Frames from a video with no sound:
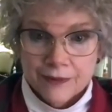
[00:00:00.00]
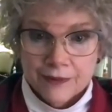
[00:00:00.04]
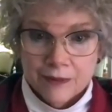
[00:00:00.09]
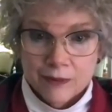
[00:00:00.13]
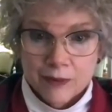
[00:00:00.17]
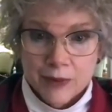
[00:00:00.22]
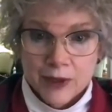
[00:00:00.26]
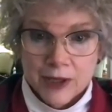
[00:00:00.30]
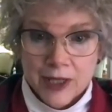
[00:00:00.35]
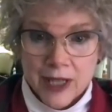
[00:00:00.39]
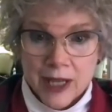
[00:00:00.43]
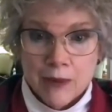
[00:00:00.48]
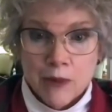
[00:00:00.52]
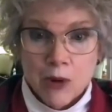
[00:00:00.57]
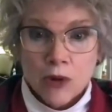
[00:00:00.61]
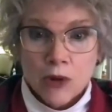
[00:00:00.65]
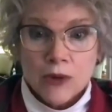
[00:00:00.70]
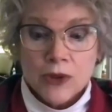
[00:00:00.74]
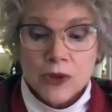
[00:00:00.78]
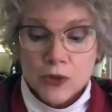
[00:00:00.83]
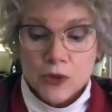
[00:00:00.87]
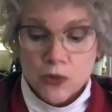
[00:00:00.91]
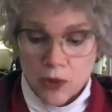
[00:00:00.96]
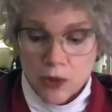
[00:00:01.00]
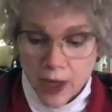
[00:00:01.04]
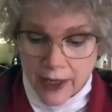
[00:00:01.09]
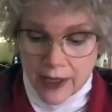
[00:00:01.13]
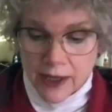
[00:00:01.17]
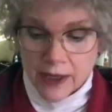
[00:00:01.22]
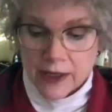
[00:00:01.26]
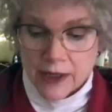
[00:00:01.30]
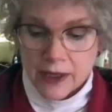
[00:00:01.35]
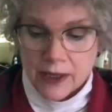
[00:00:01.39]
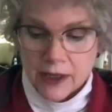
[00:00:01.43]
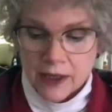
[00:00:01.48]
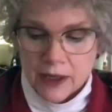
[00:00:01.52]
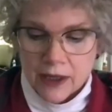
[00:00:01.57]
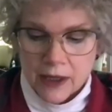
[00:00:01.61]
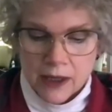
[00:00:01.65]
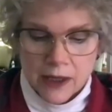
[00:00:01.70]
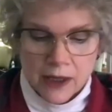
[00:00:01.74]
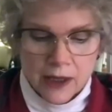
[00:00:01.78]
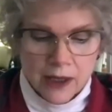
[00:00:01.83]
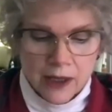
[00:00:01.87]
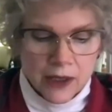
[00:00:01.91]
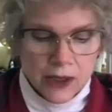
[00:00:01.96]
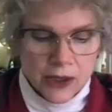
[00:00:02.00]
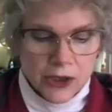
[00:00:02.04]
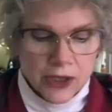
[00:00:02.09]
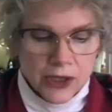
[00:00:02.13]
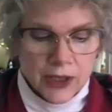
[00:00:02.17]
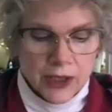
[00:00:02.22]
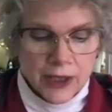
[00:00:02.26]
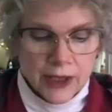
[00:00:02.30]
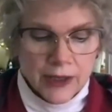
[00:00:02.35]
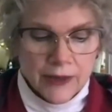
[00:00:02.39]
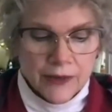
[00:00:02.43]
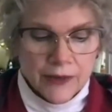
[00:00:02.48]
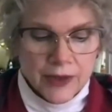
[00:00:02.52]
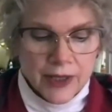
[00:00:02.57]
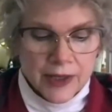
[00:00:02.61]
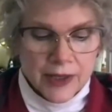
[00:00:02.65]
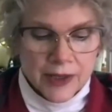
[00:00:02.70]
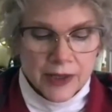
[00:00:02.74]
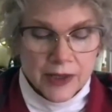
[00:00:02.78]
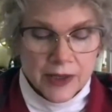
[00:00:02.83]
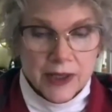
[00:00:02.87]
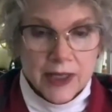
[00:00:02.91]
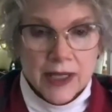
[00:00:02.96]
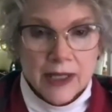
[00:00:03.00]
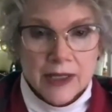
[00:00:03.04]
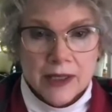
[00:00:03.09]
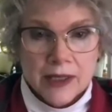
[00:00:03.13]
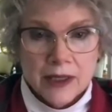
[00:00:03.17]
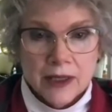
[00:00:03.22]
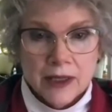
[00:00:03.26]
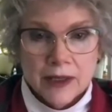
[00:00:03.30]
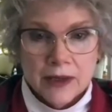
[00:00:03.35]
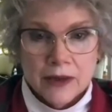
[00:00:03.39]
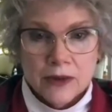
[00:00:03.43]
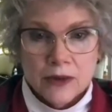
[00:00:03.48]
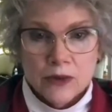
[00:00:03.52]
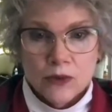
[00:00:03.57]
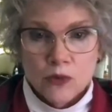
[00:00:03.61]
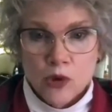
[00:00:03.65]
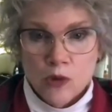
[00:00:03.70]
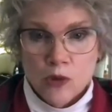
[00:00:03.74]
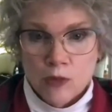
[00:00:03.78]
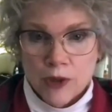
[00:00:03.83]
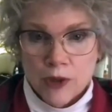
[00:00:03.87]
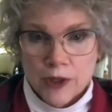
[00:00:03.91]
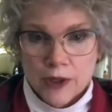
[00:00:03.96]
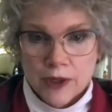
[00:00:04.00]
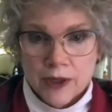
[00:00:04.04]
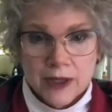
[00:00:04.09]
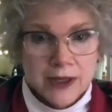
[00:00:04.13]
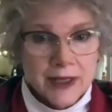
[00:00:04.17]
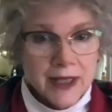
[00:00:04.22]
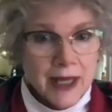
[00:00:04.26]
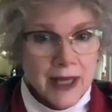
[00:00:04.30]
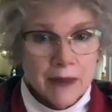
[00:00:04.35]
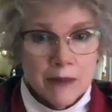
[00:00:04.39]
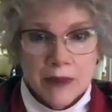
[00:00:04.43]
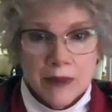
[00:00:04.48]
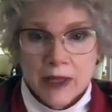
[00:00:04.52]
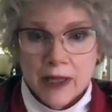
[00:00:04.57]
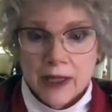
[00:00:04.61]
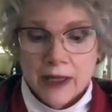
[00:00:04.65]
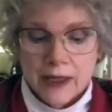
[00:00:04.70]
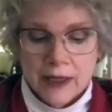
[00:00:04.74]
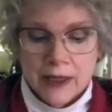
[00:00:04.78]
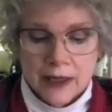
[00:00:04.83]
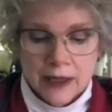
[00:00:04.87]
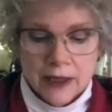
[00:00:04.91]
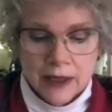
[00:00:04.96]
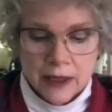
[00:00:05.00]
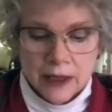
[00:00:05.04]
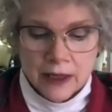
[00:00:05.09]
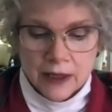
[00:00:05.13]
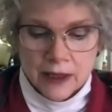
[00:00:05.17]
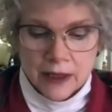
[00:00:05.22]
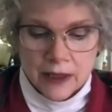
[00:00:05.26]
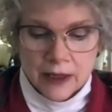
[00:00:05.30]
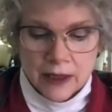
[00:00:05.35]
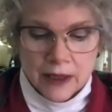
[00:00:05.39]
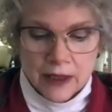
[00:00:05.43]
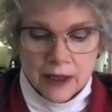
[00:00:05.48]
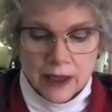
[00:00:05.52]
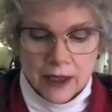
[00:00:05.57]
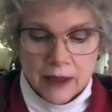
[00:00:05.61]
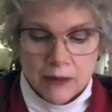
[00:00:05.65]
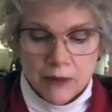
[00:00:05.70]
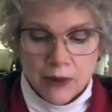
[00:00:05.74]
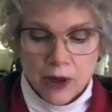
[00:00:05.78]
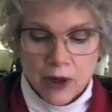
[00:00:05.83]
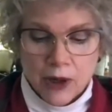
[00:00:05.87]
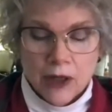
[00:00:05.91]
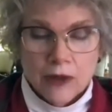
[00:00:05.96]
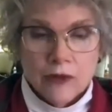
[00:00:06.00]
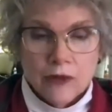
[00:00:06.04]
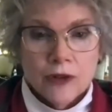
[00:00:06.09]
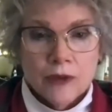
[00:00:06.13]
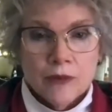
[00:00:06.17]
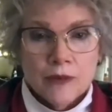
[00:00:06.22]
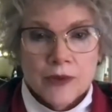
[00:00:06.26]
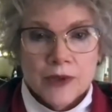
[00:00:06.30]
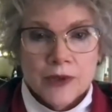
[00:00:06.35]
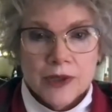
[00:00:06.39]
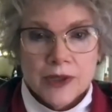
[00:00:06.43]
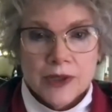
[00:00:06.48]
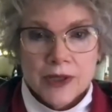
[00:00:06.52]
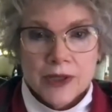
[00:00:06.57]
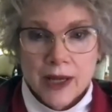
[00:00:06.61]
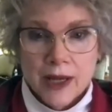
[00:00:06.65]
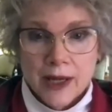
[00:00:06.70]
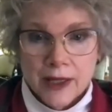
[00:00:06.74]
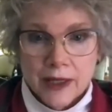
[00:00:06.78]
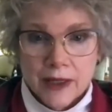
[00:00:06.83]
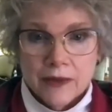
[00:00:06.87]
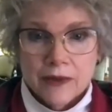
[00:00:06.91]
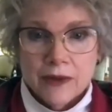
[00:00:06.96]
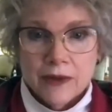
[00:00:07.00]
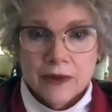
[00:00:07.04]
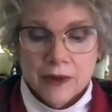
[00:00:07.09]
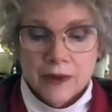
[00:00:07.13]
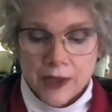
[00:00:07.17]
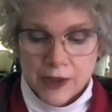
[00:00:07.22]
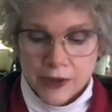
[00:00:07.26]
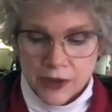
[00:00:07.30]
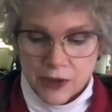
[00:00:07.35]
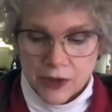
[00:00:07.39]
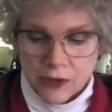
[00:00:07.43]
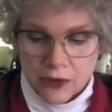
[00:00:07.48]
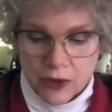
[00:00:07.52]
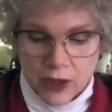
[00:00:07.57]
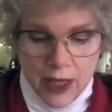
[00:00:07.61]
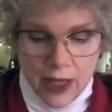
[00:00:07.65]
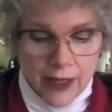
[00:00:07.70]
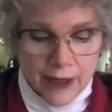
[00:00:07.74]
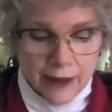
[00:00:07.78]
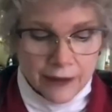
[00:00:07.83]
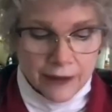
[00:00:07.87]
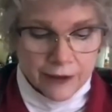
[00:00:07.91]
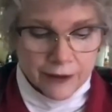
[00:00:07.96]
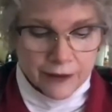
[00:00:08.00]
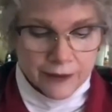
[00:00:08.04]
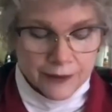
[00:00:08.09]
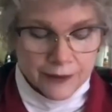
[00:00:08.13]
But Tamar was right. She lived as a desolate woman, contaminated and barred from society for the rest of her life.